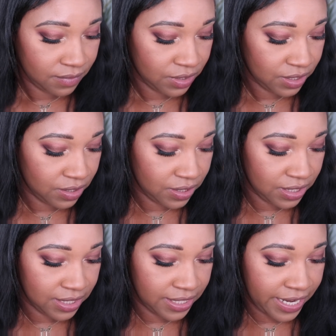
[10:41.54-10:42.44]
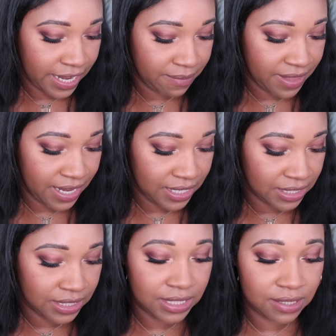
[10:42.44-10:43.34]
Just gonna dab that a
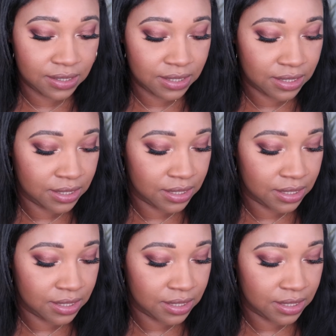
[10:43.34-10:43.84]
little.